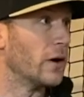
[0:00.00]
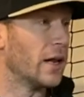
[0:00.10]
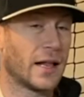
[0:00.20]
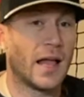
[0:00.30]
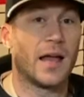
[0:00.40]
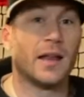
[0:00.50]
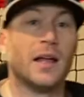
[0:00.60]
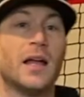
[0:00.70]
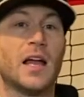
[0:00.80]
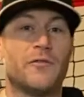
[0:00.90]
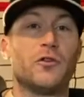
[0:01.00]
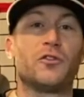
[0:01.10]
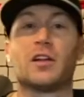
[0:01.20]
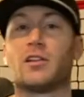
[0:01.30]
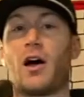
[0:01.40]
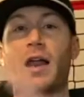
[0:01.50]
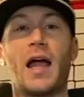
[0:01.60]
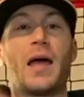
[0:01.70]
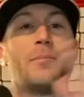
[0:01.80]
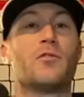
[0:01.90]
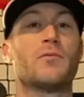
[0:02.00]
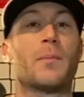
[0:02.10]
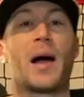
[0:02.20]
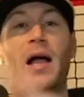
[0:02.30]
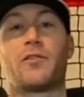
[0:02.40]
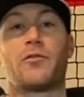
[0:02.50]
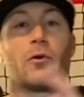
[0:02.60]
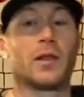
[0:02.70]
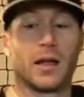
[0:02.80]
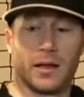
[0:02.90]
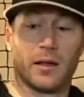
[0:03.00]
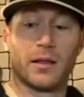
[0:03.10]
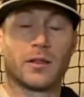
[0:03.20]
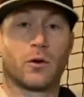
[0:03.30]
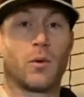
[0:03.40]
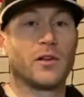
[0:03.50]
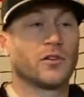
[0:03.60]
And again, if you see a lot of head movement back and forward, like the question,